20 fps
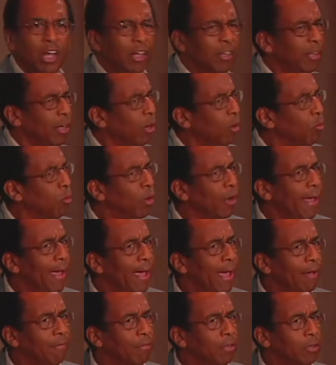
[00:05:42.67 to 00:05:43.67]
They don't want to
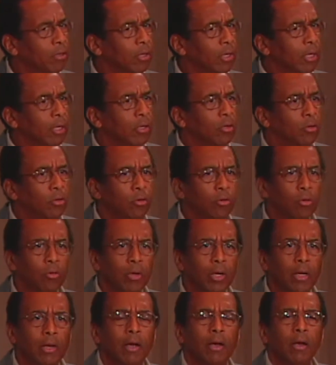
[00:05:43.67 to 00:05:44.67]
have it
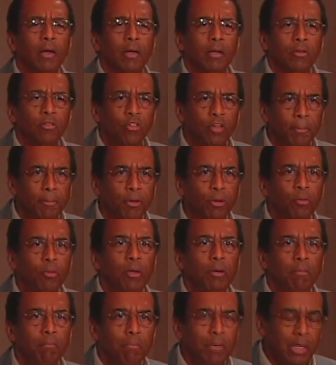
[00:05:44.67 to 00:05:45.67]
during subsequent
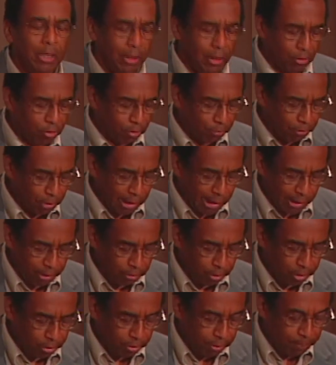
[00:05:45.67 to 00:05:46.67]
meetings of Congress.